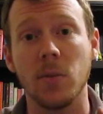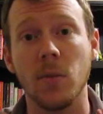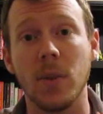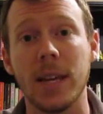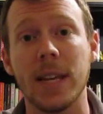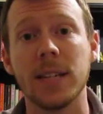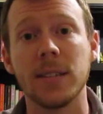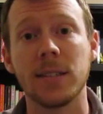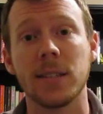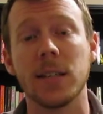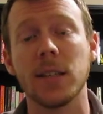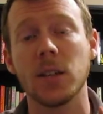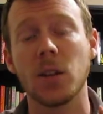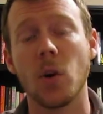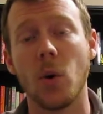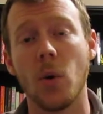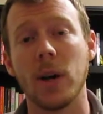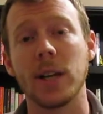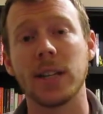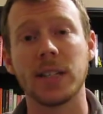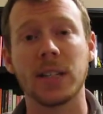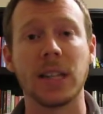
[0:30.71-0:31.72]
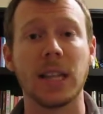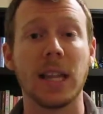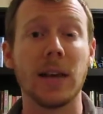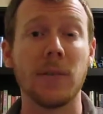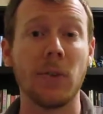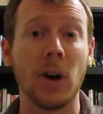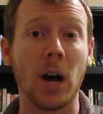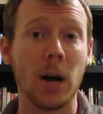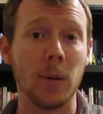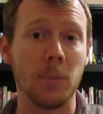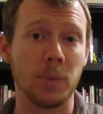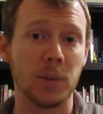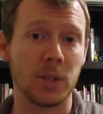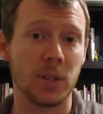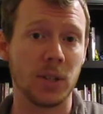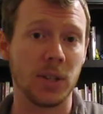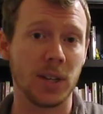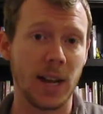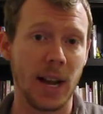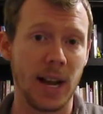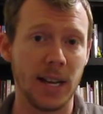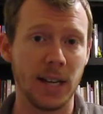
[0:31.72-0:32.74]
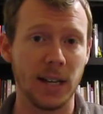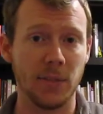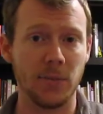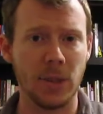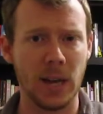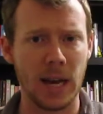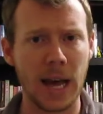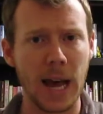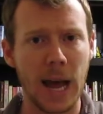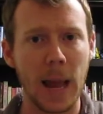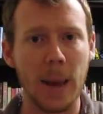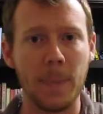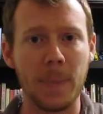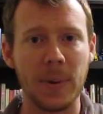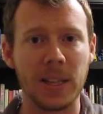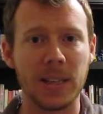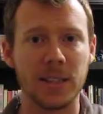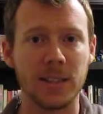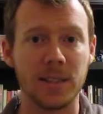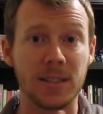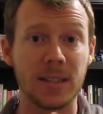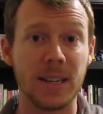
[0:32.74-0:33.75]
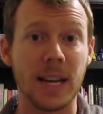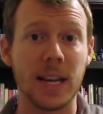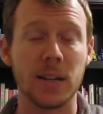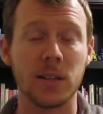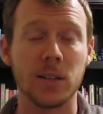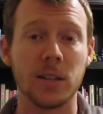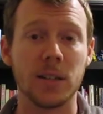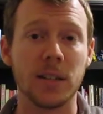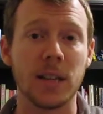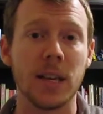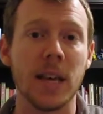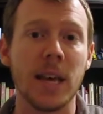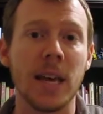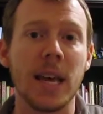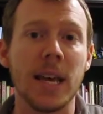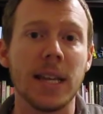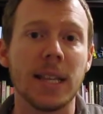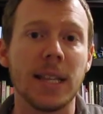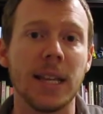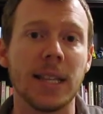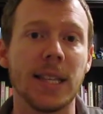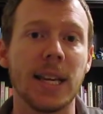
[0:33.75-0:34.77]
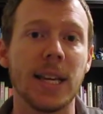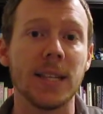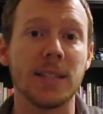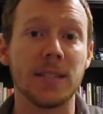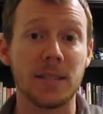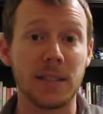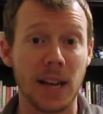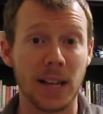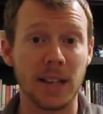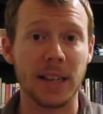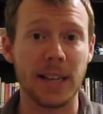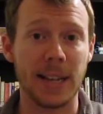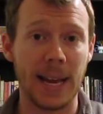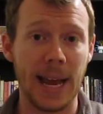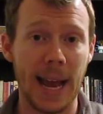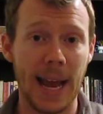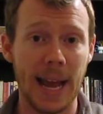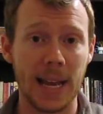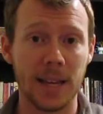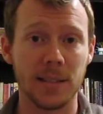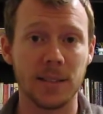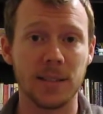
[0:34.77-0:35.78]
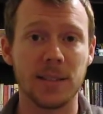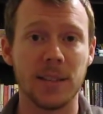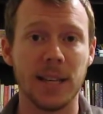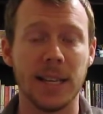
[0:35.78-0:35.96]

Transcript: it going to live up to kind of the hype and the standard that they sell it as?